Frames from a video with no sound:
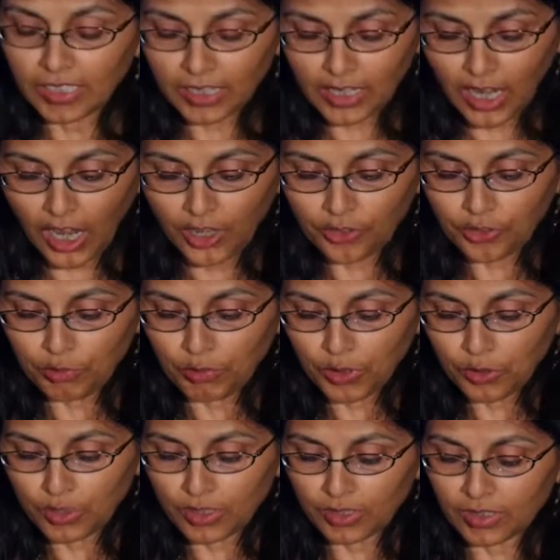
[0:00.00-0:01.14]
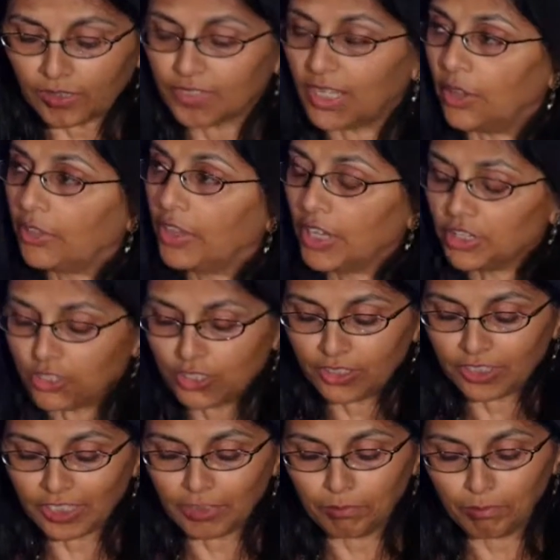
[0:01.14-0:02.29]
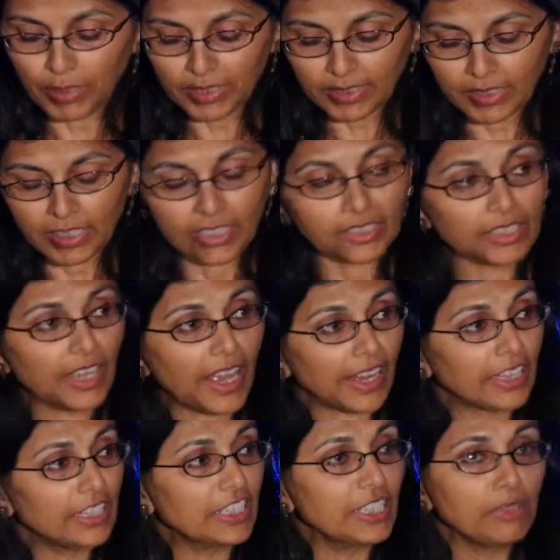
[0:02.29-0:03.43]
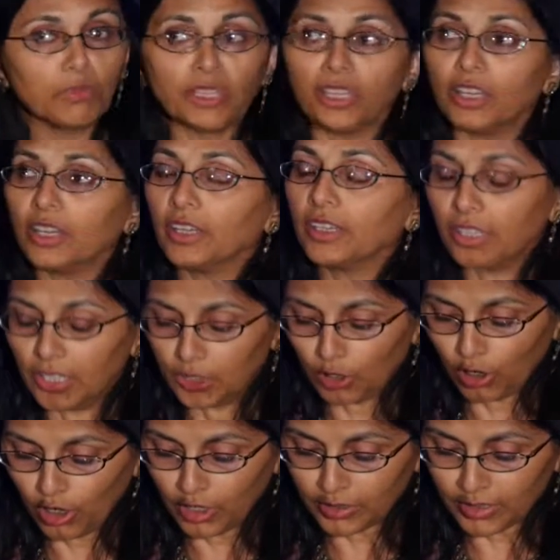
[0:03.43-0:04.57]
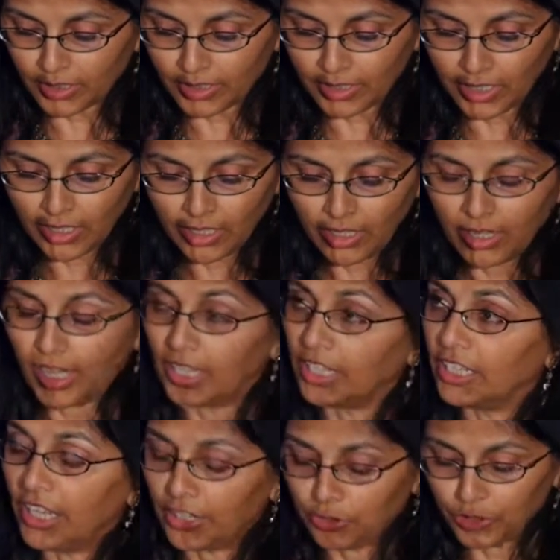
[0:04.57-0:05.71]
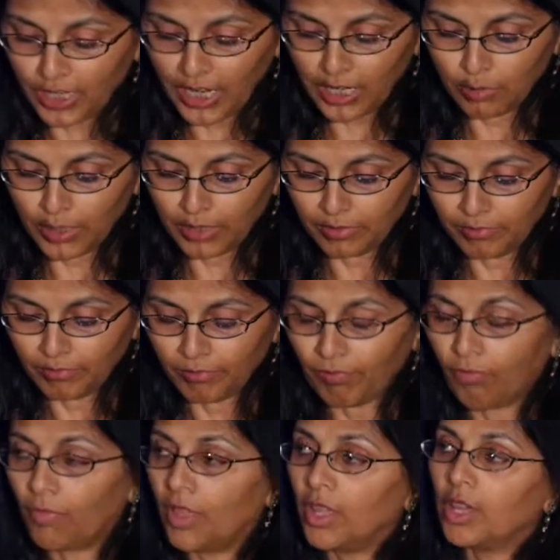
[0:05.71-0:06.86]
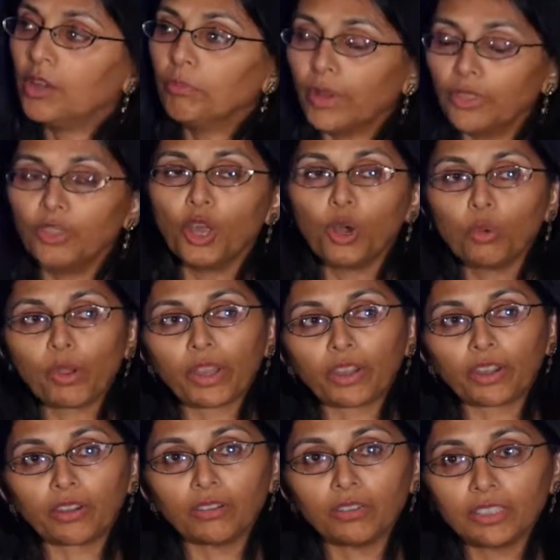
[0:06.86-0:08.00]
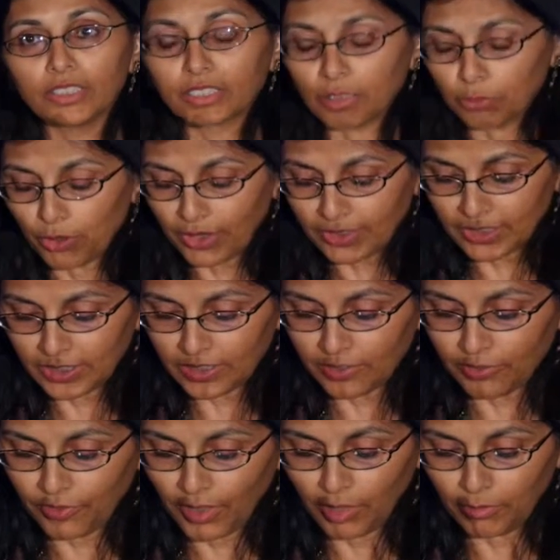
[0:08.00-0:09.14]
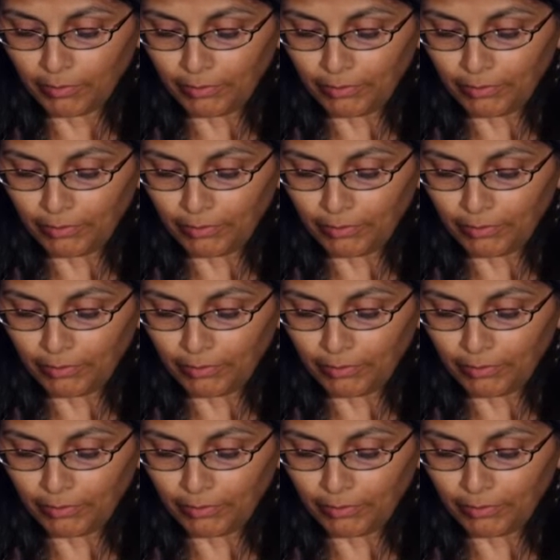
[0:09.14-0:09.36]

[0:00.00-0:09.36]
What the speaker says: the contributions of South Asians in business, in academia, in arts, and in entertainment. But nowhere is the presence felt